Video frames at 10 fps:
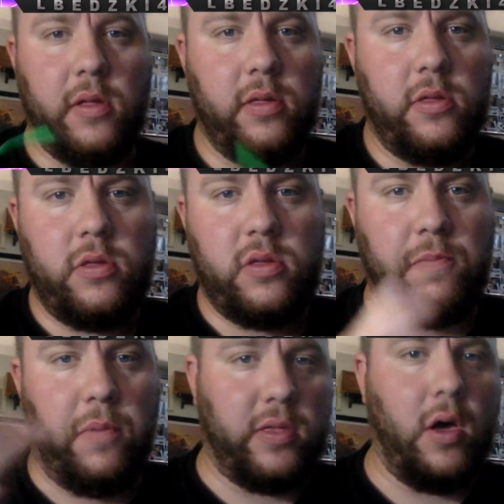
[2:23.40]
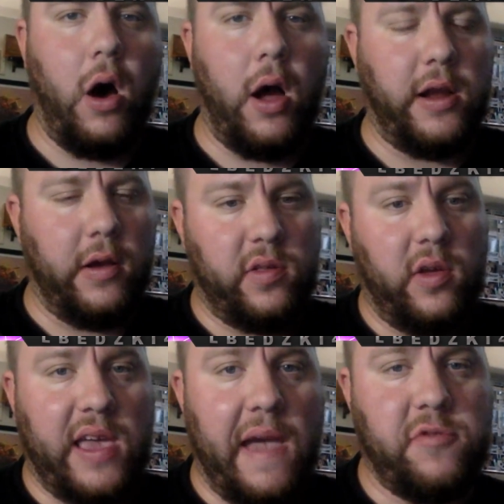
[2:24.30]
split the audio so you
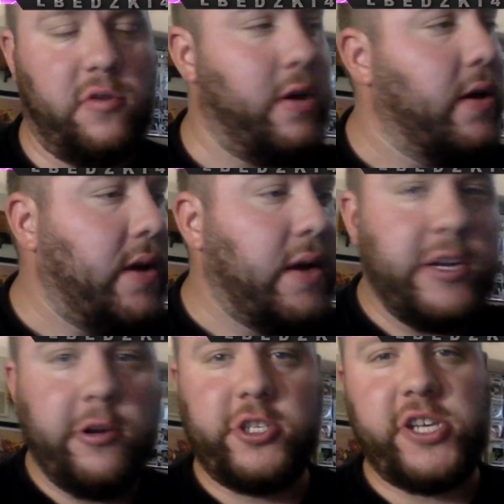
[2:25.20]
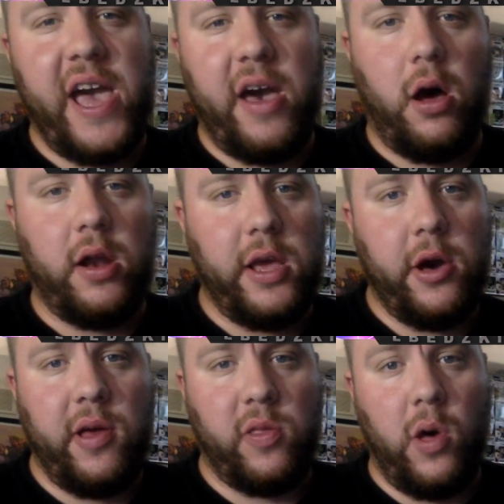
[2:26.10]
capture your chat audio
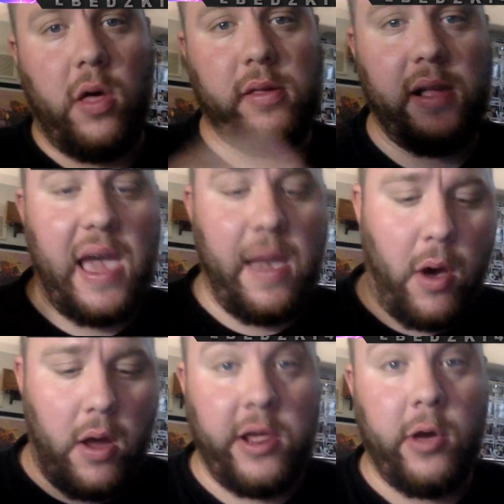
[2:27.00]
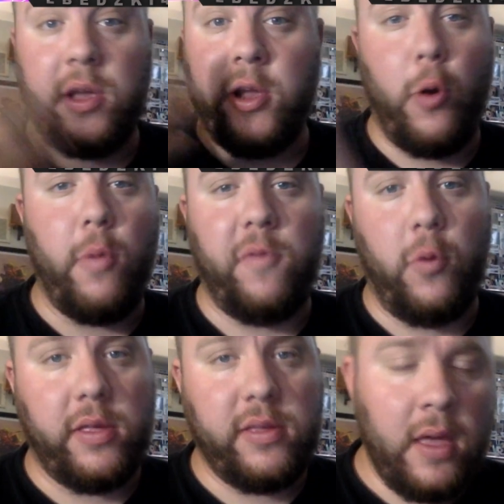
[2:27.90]
as well as the game audio and your own
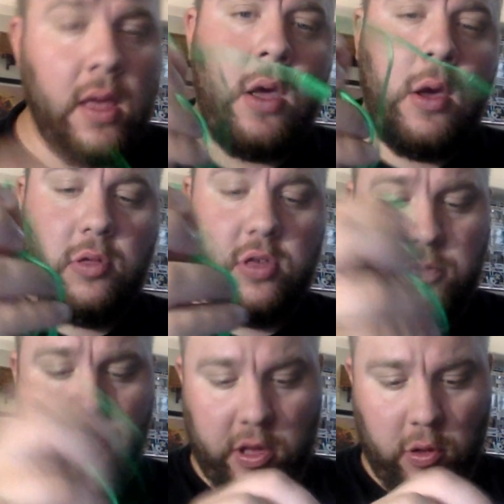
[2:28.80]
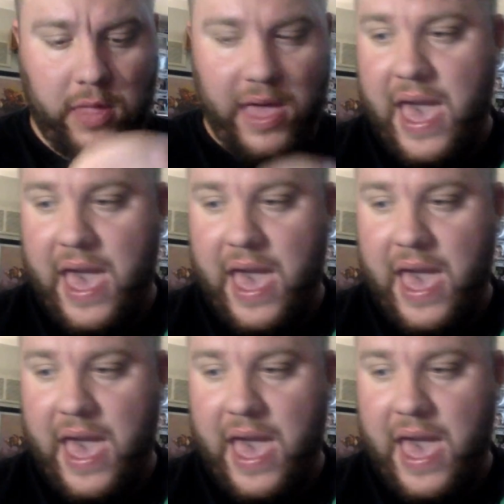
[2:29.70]
voice, which is pretty cool to add